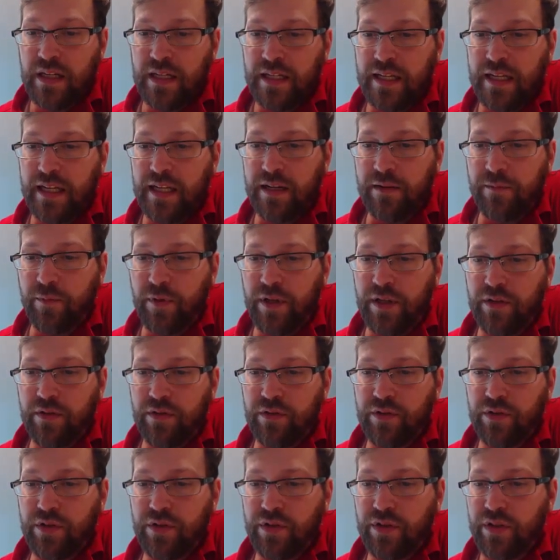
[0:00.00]
And again, if we
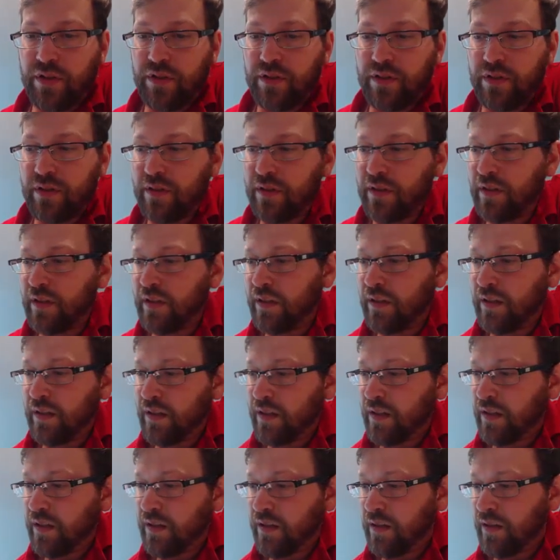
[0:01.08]
use
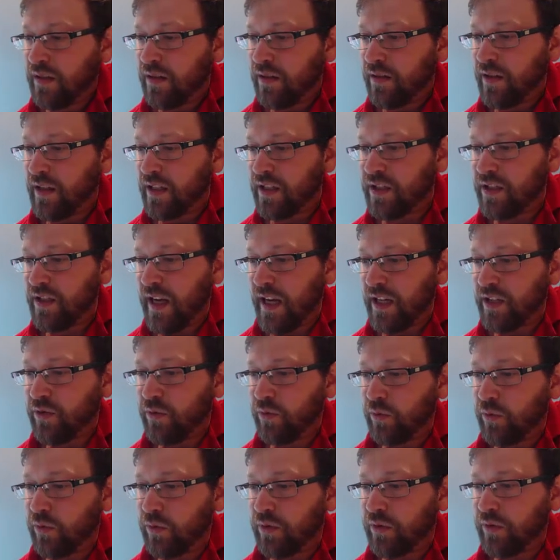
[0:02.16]
this
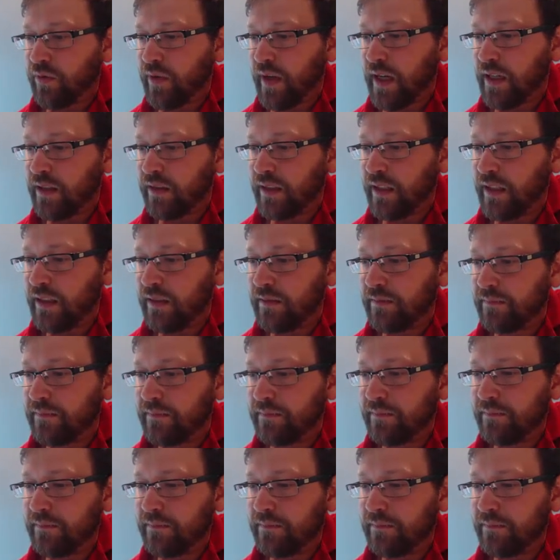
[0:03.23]
next rule correctly,